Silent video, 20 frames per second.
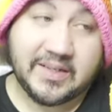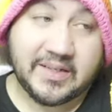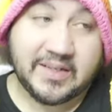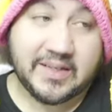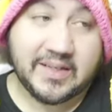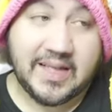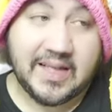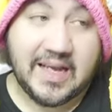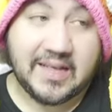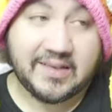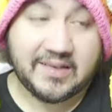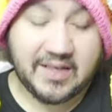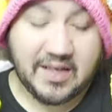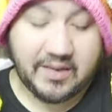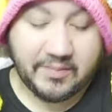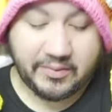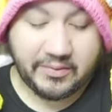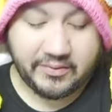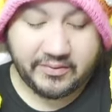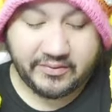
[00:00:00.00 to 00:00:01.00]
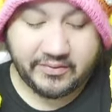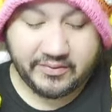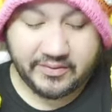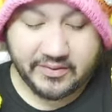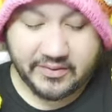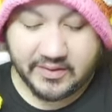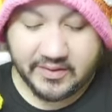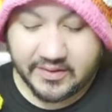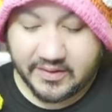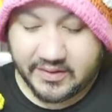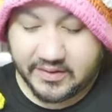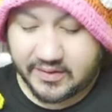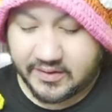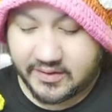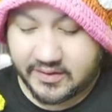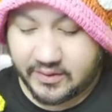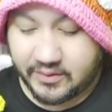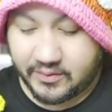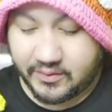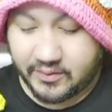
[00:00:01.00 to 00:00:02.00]
the last couple.
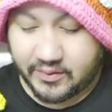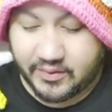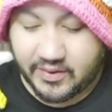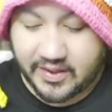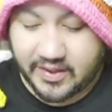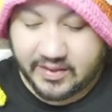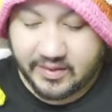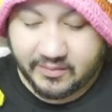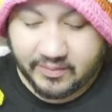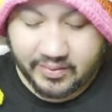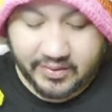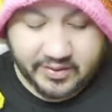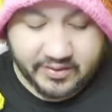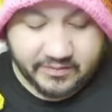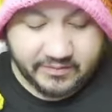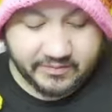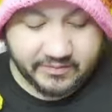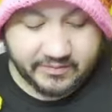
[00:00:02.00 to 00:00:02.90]
So we'll go ahead and put them